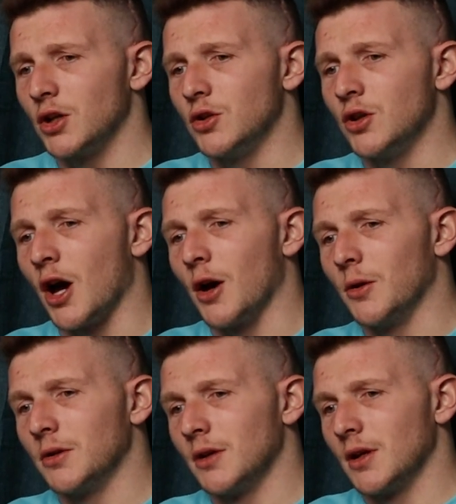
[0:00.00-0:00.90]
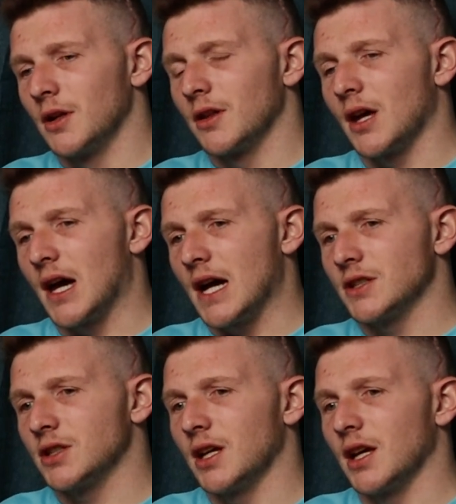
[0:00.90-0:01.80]
you know that
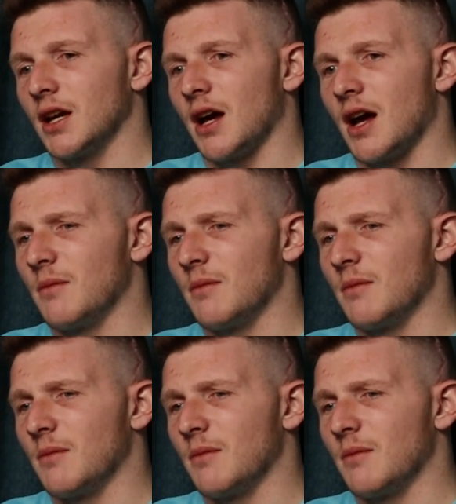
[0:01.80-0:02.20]
actually